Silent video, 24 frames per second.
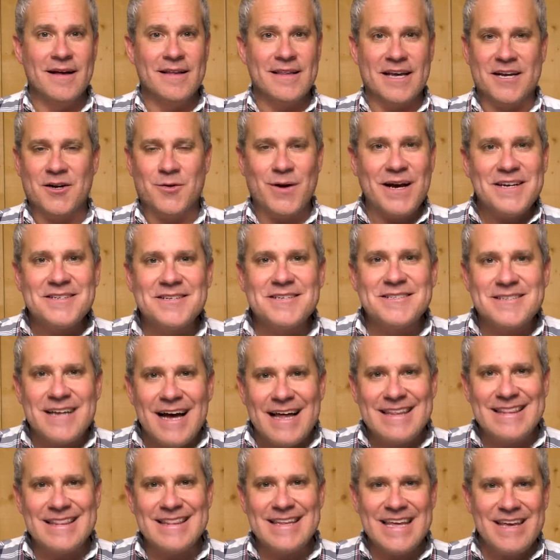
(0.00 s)
That Christ does
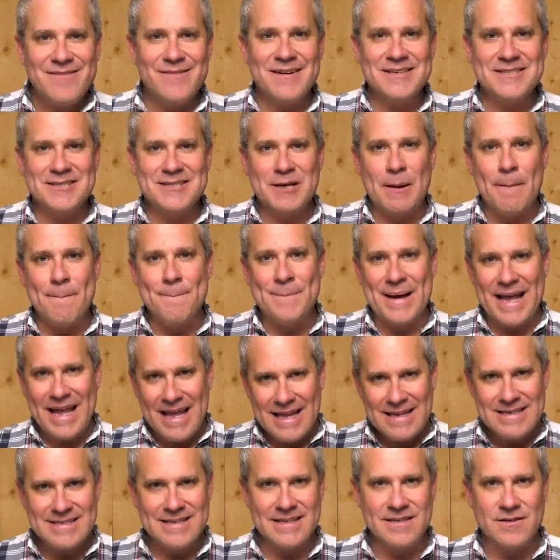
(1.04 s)
not leave us
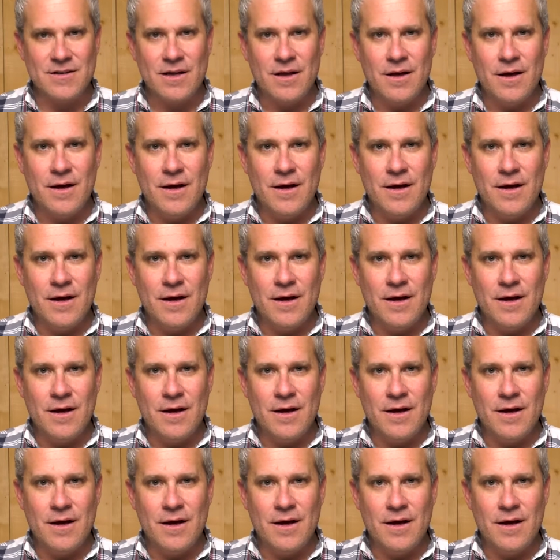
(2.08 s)
abandoned.